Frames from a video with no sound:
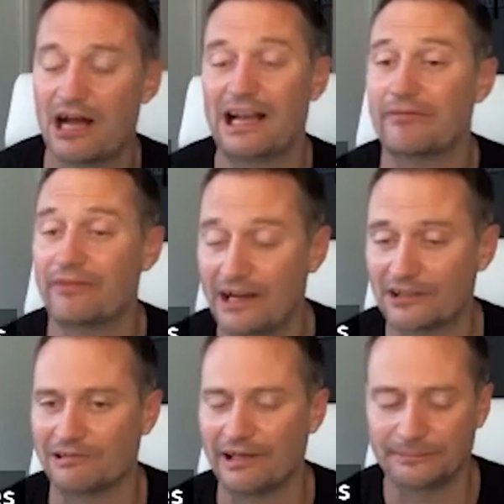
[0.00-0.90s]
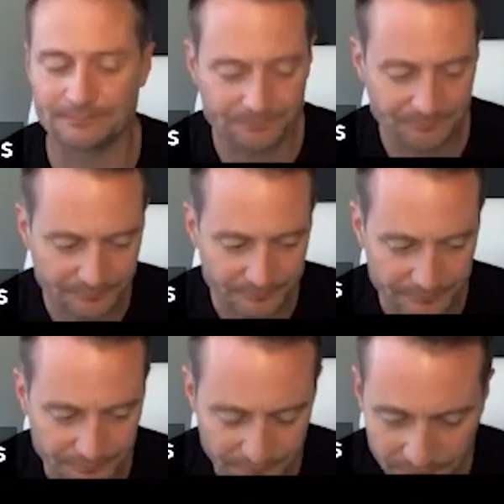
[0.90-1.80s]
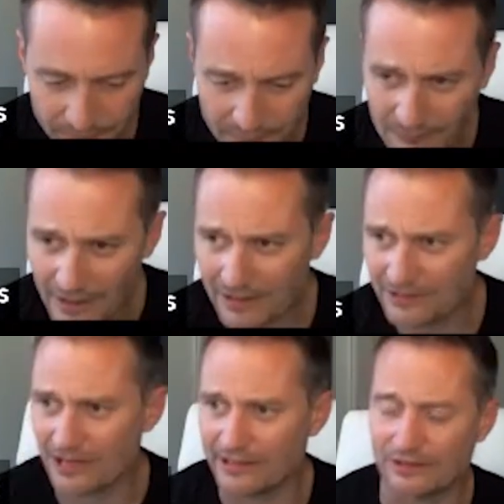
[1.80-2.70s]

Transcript: I'll have an X-ray, because I